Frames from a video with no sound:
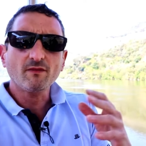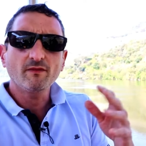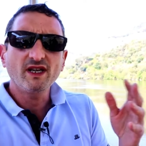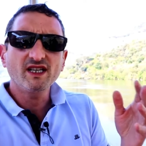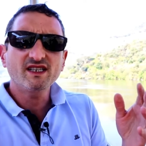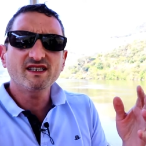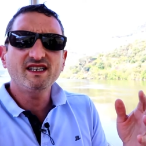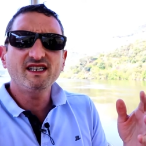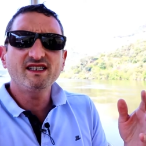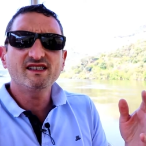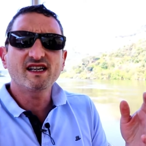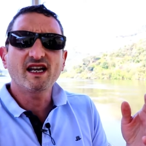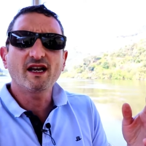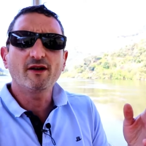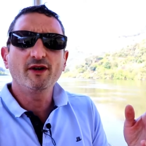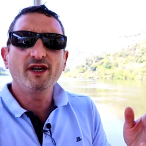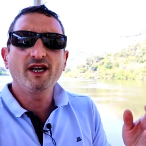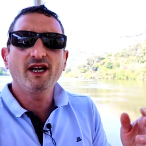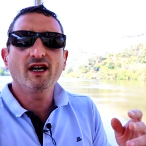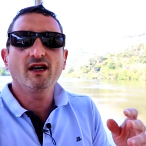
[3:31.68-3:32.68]
makes this
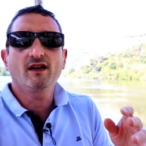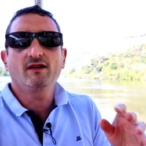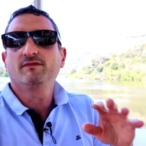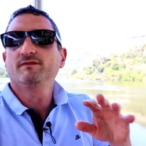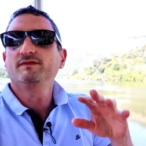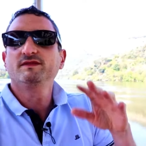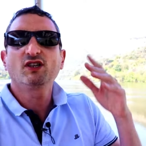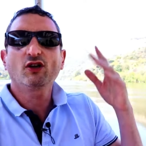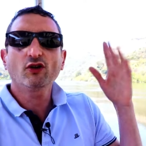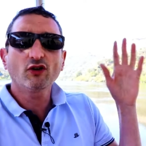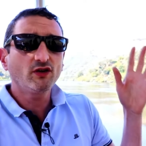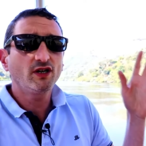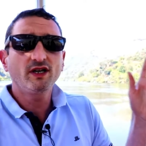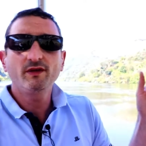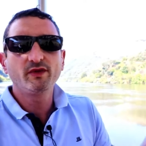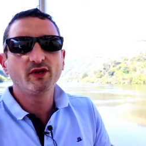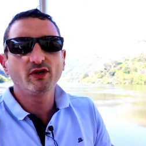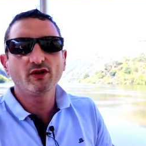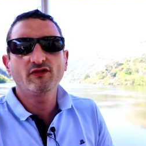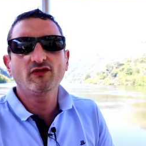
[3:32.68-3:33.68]
area not
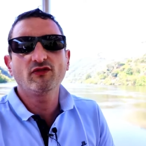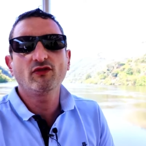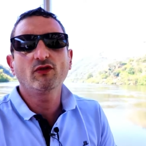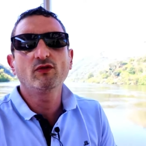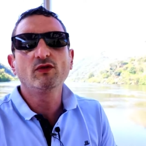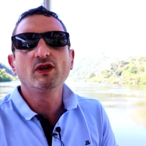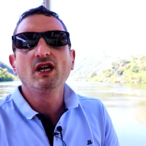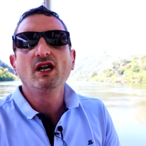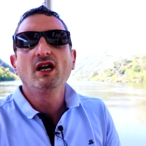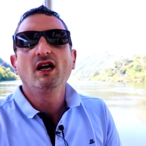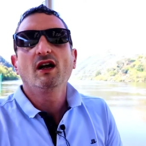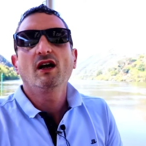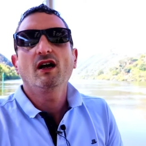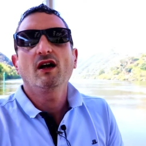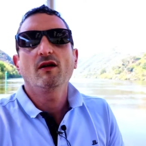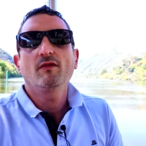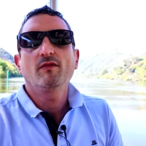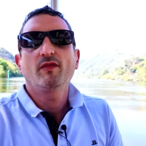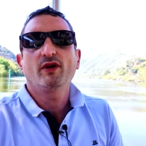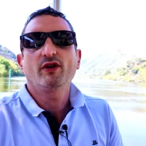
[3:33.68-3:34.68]
only beautiful
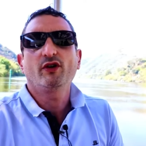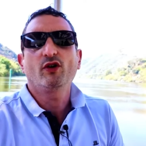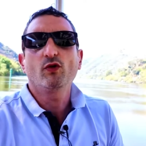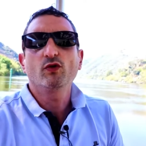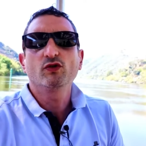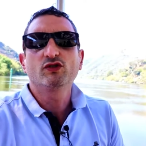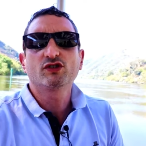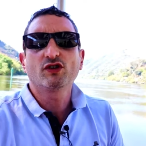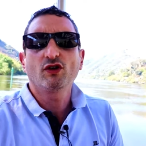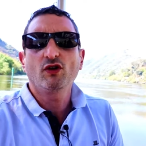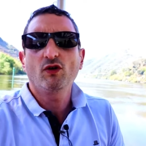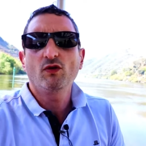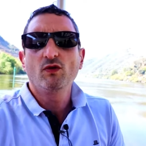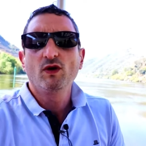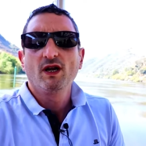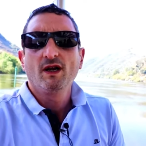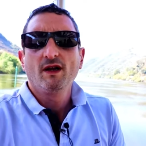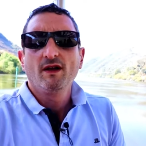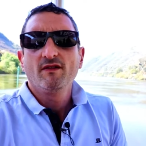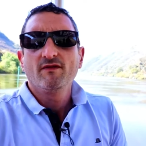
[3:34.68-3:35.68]
uh, but also
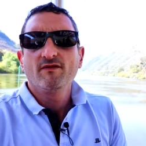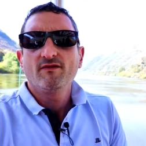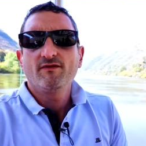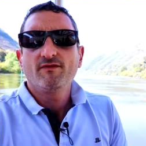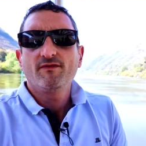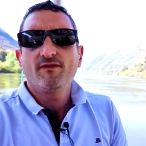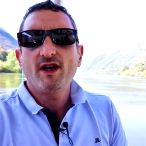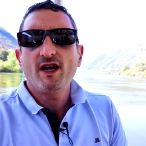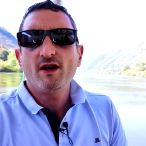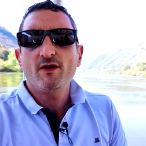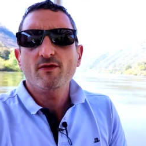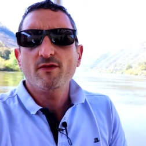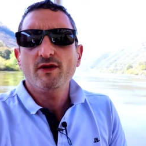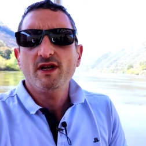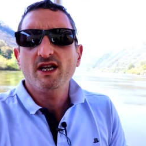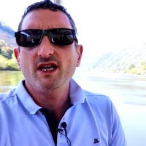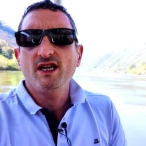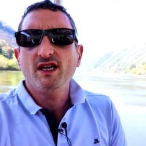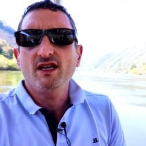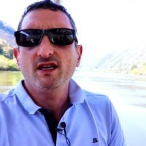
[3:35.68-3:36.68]

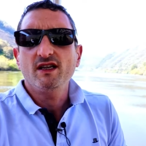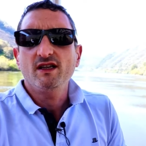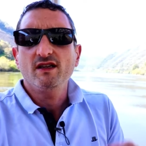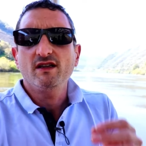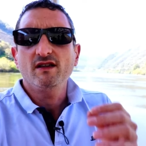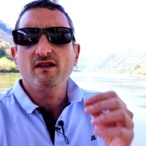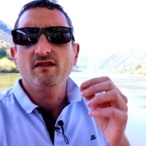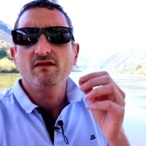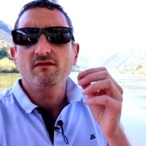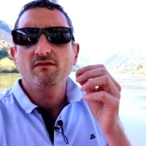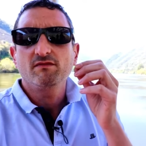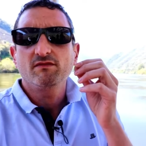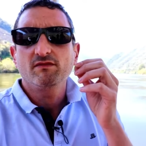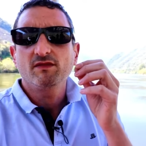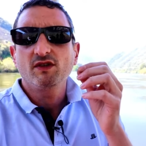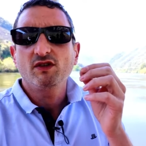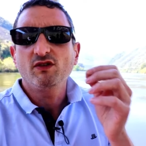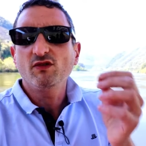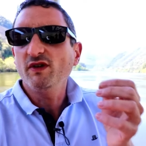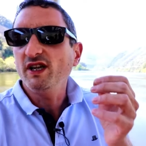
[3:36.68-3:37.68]
very
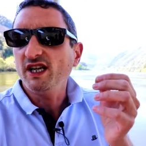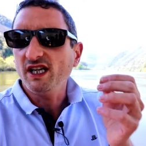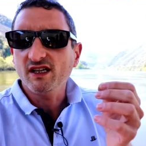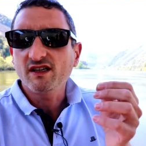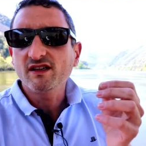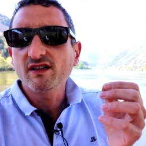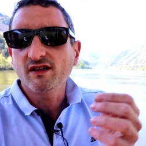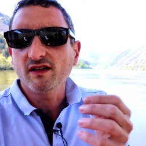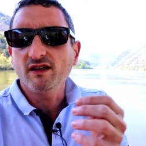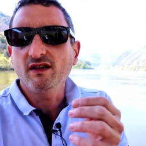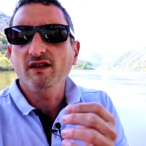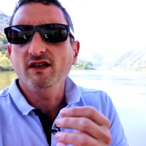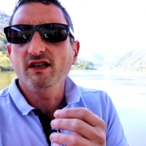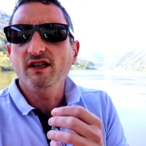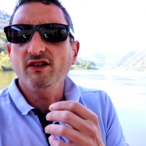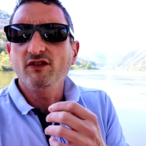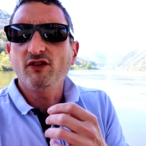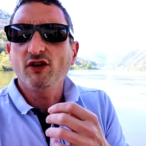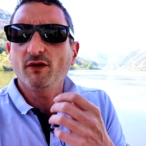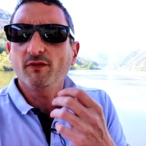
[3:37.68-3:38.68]
unique
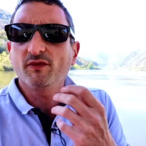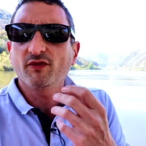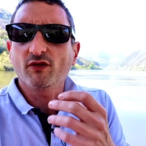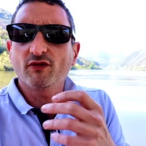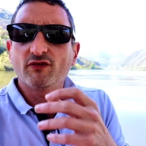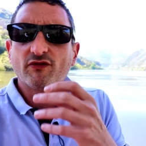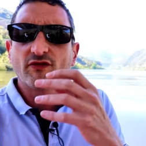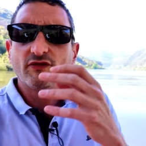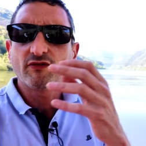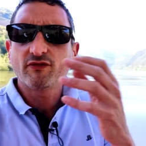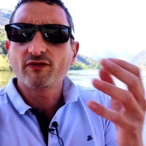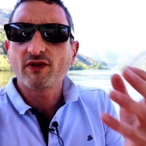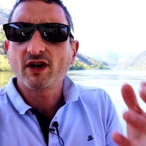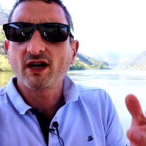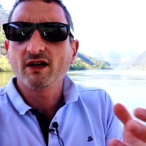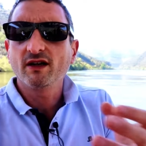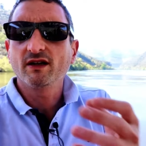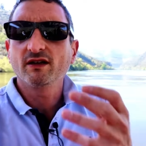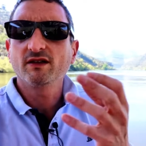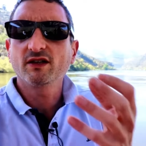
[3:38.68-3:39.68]
in terms of
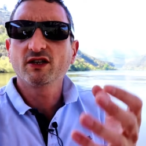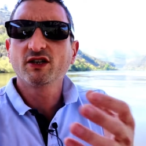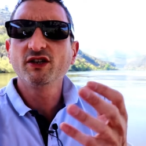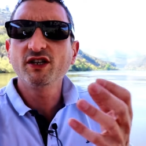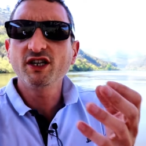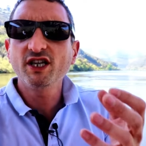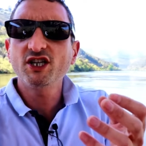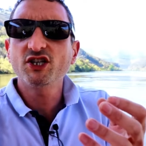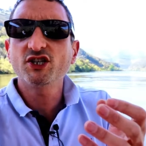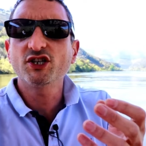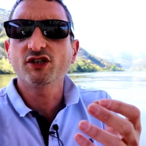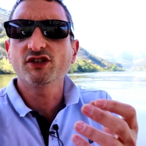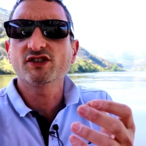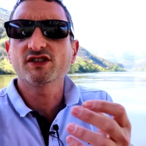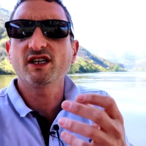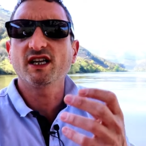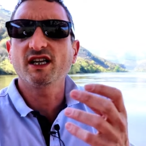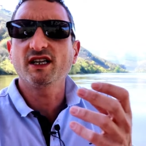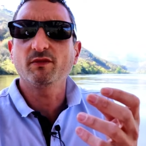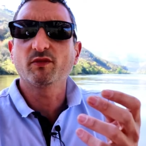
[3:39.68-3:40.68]
the
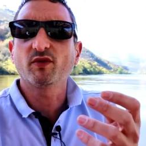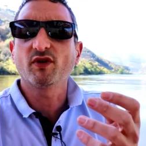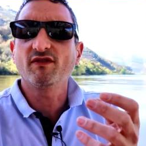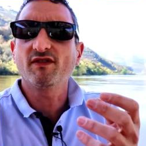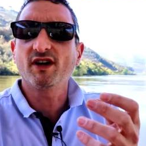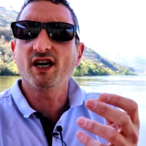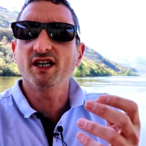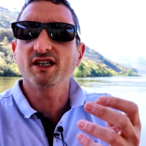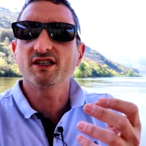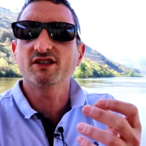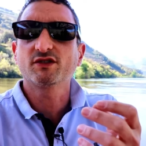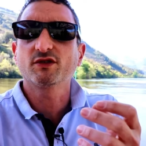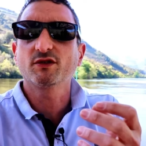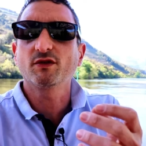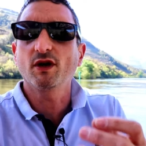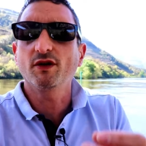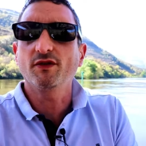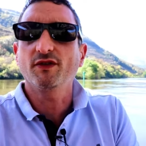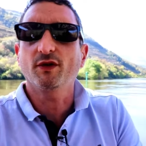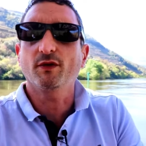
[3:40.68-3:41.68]
conditions that it provides
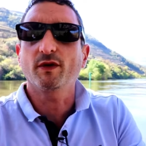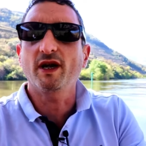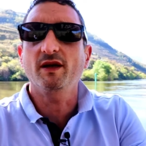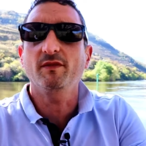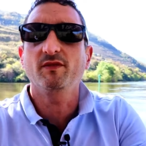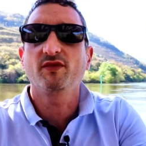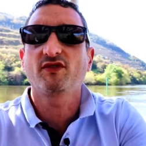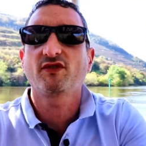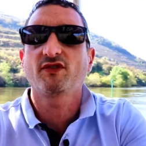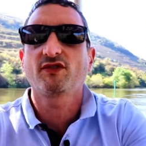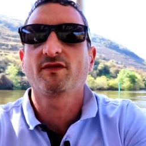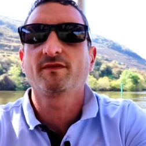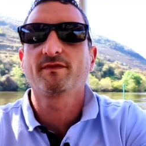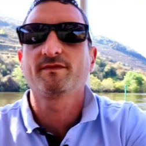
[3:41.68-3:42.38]
to grow the grapes.